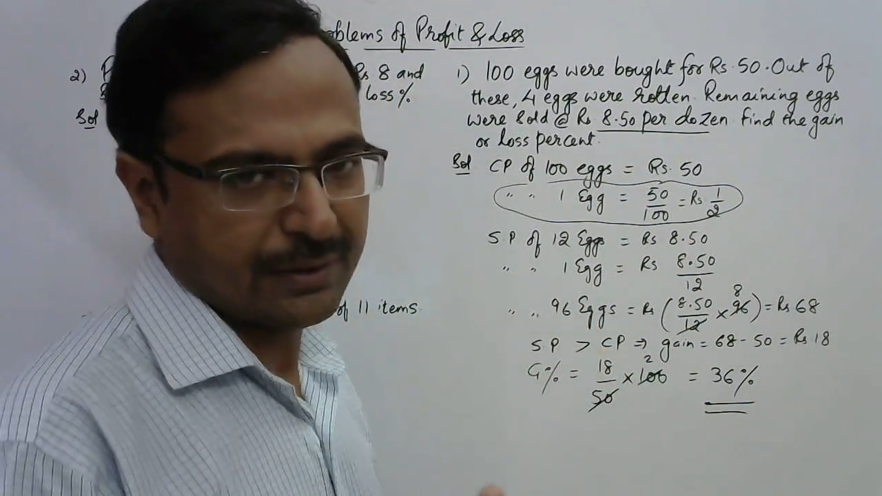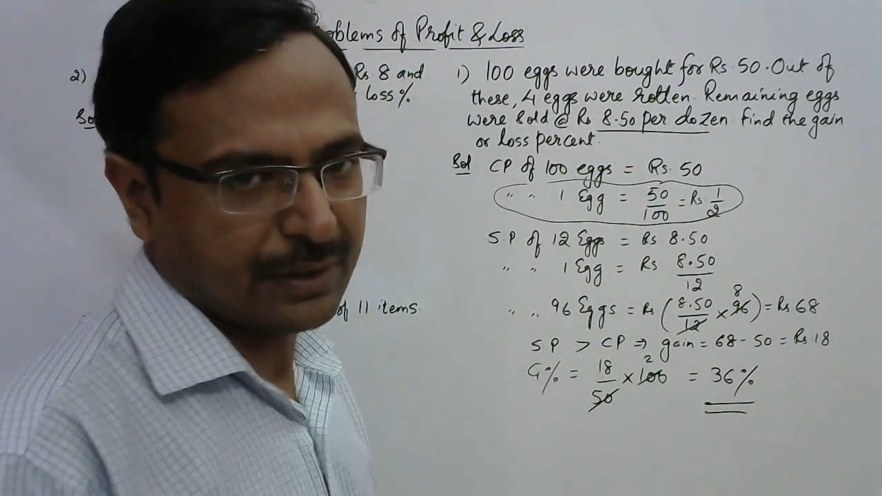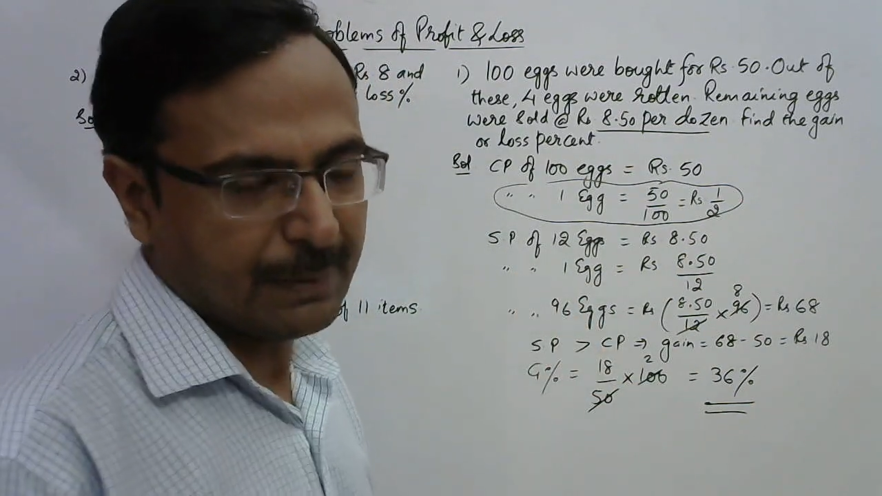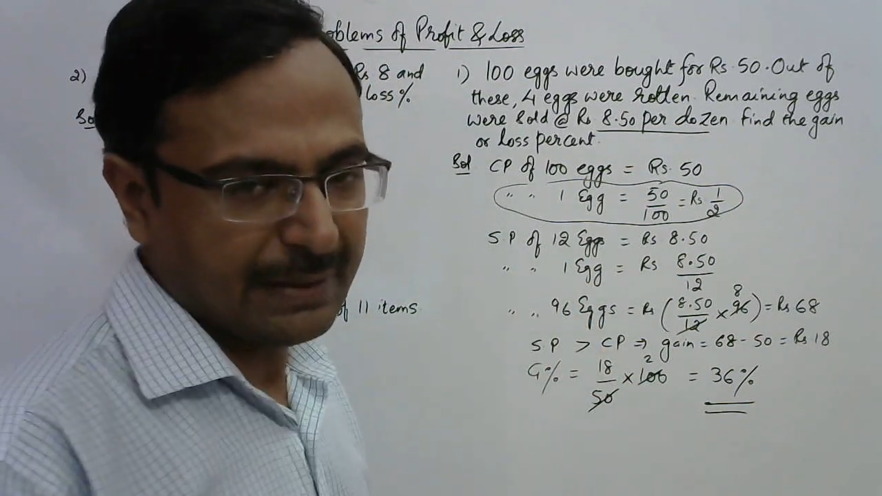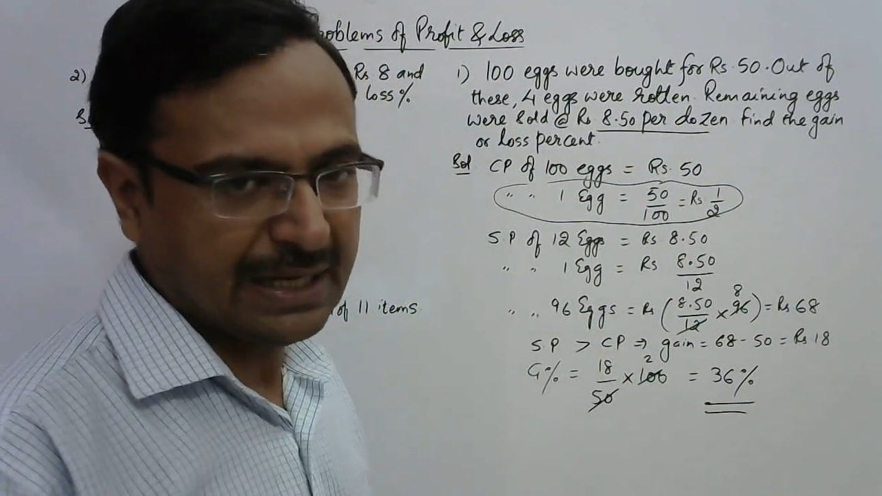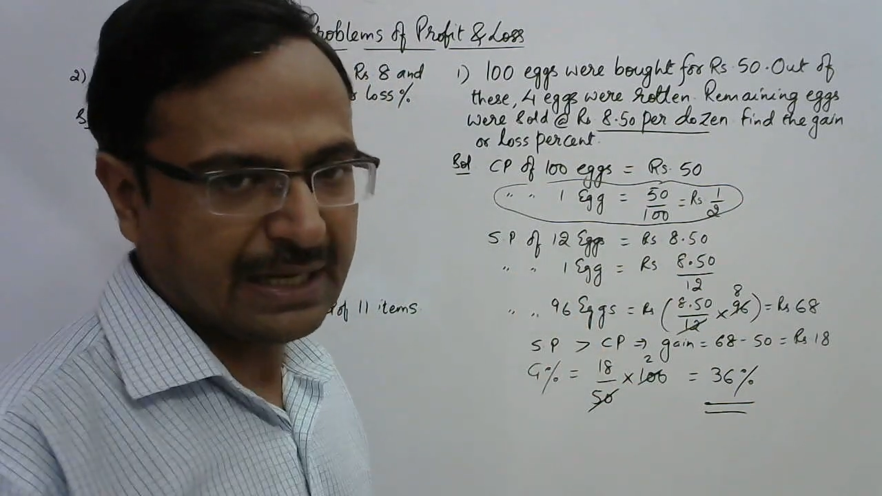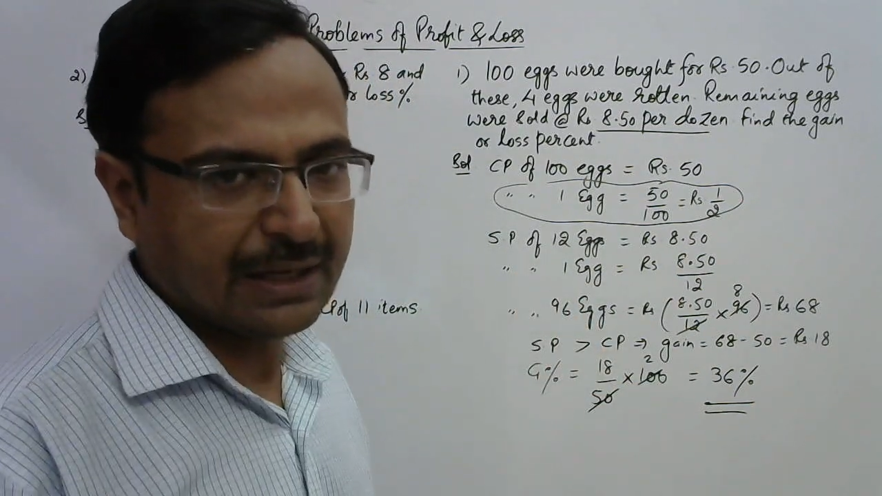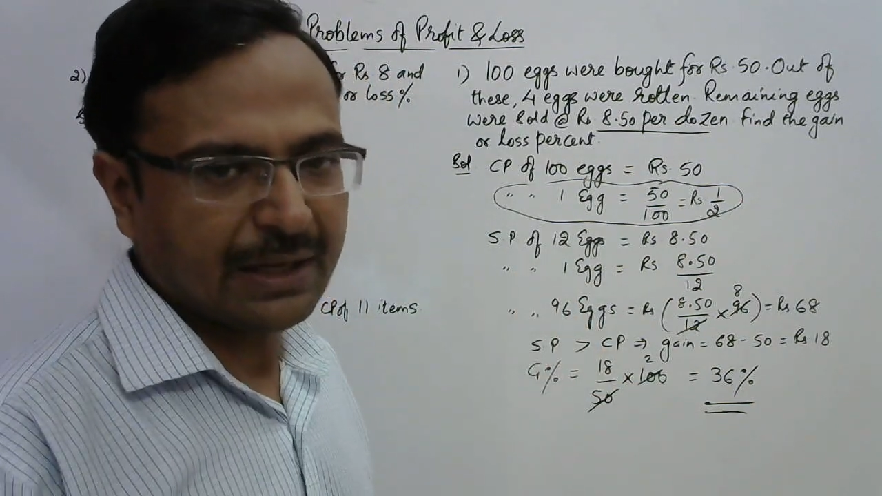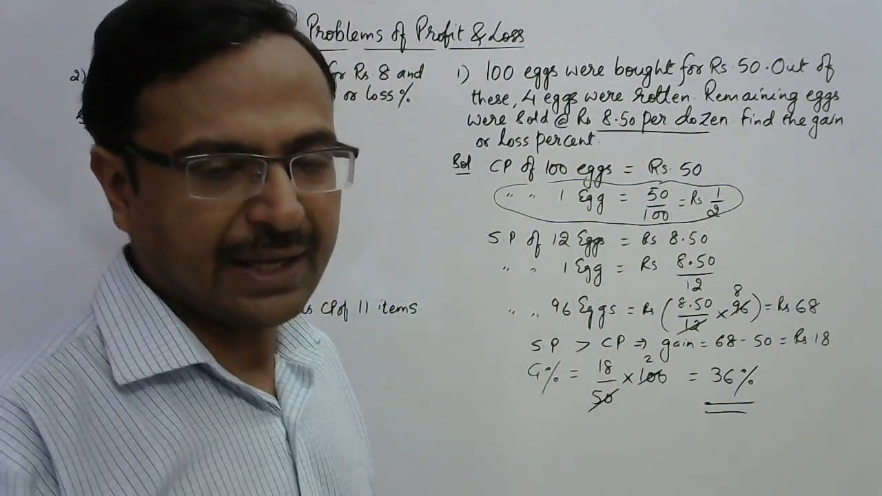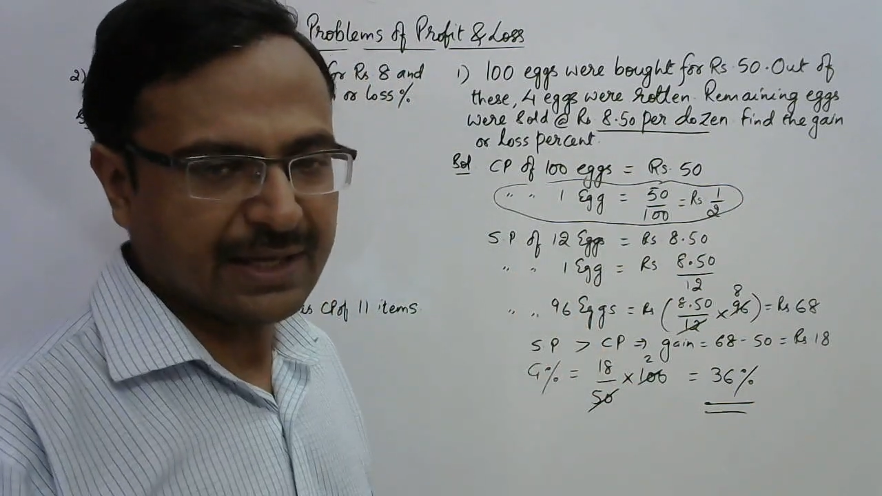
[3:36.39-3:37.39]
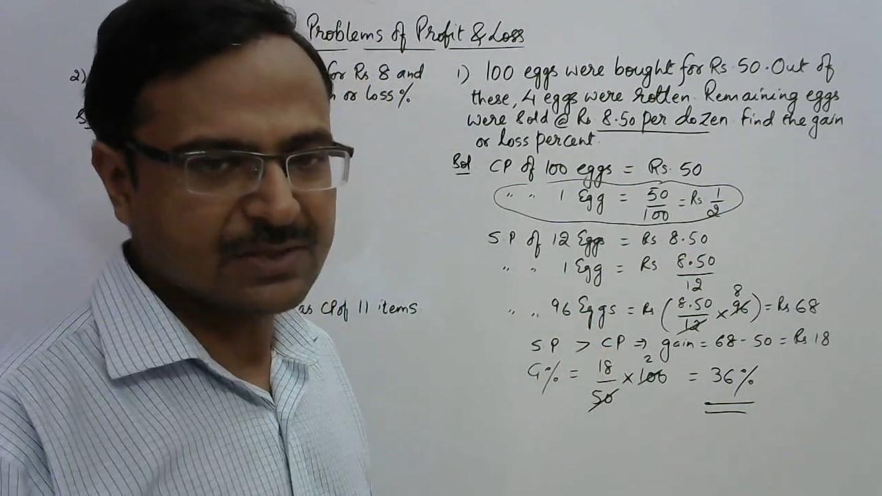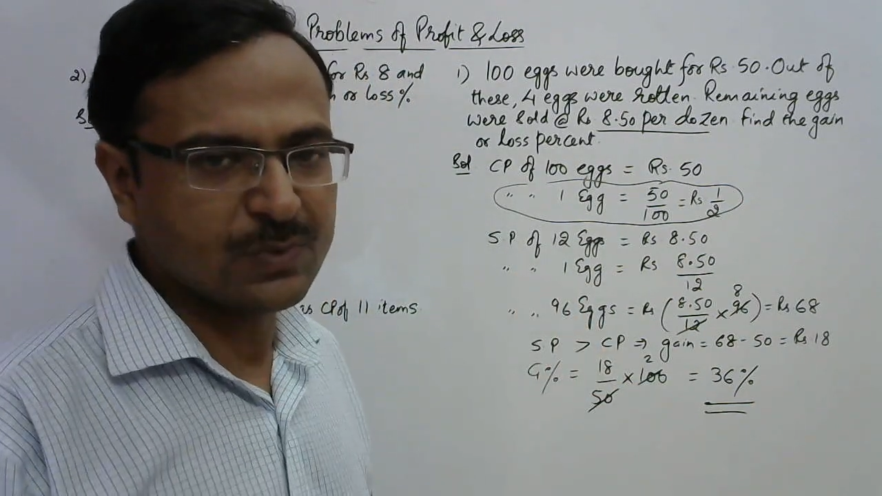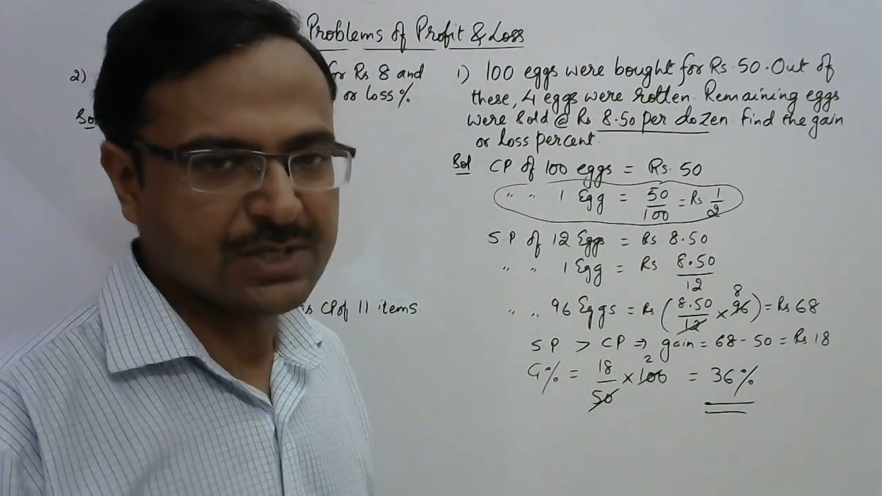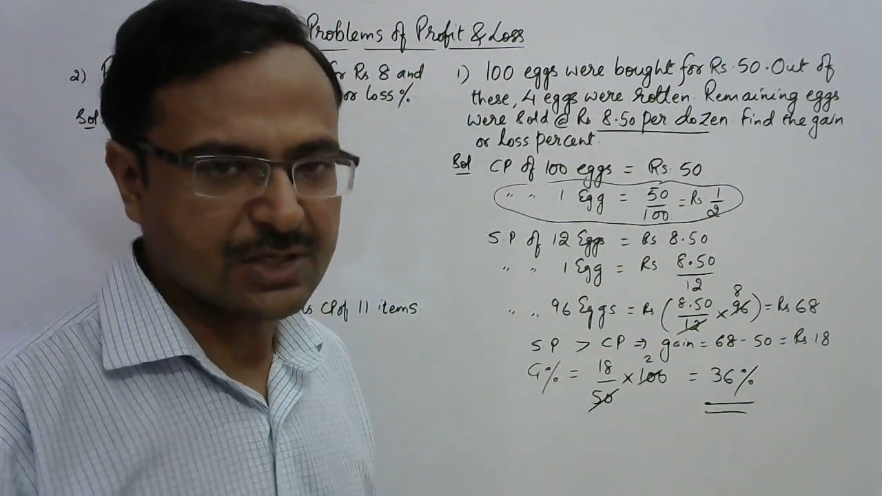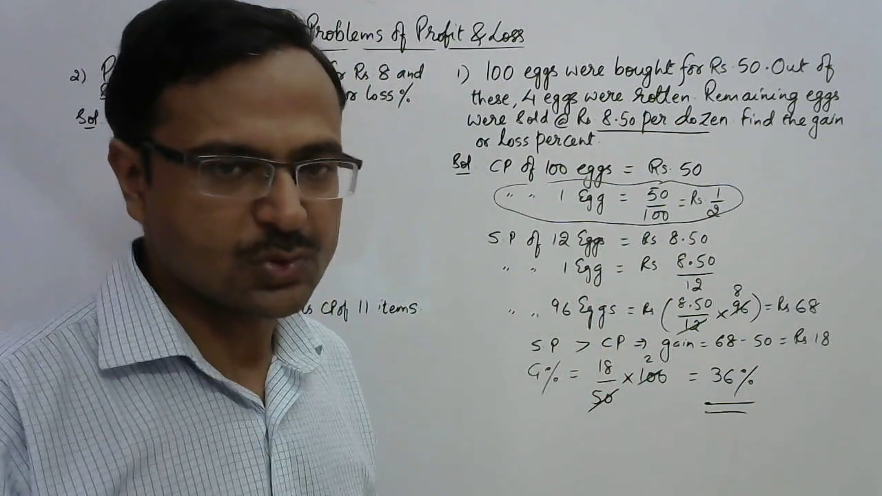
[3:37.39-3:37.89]
remaining eggs
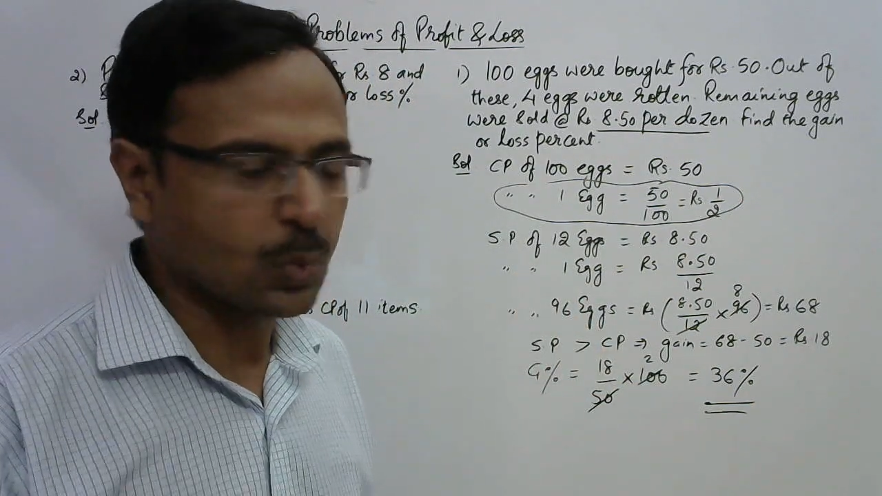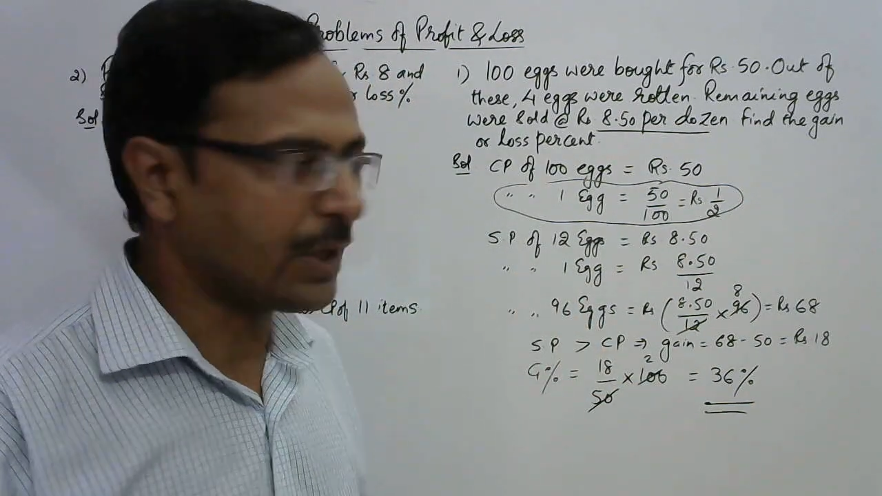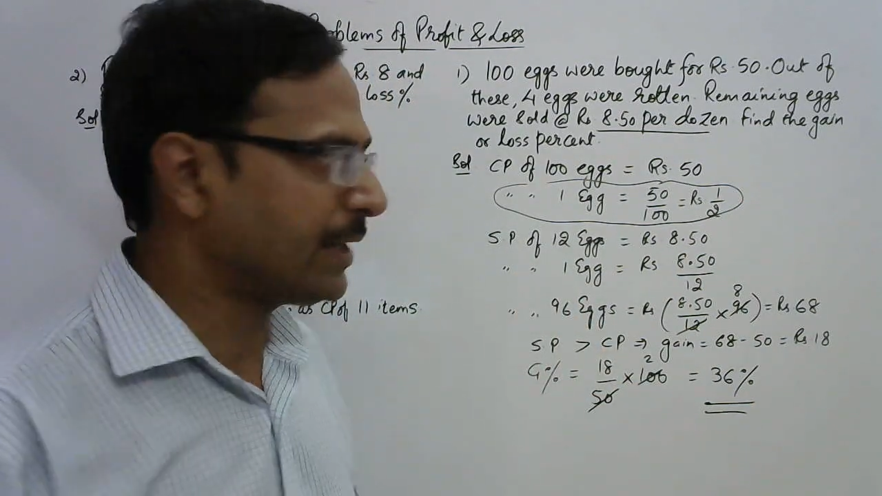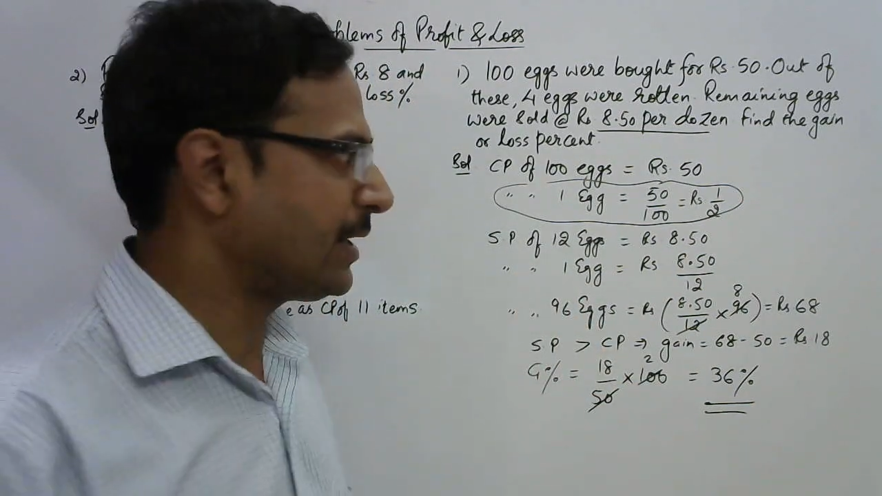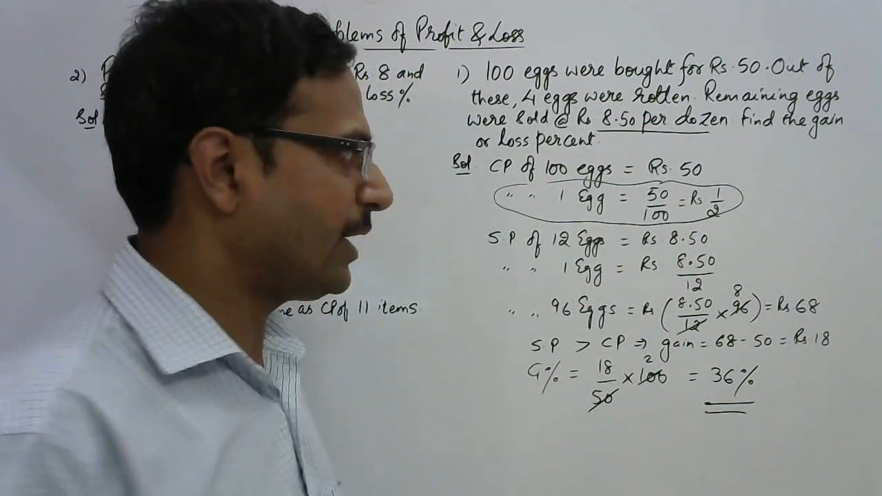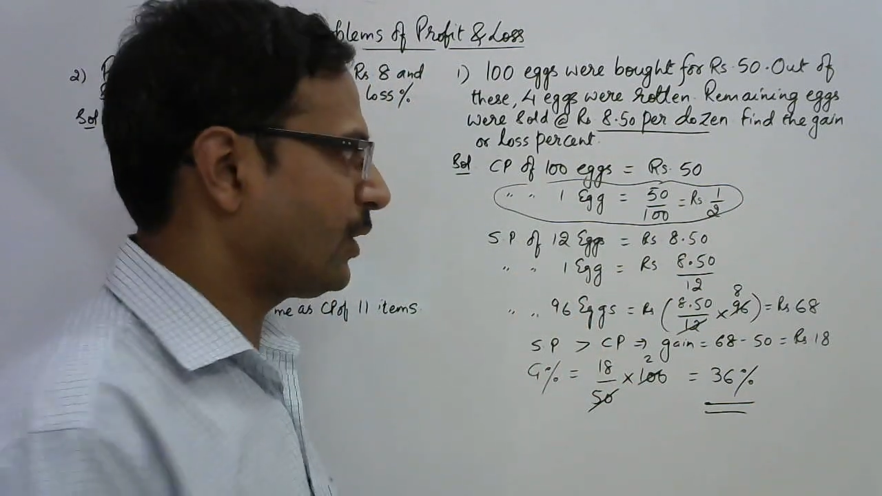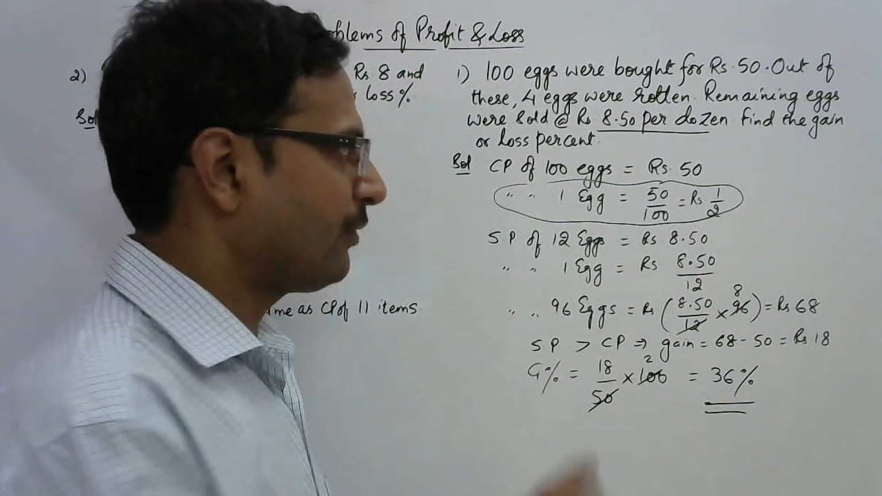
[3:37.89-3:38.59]
which are sold at the rate of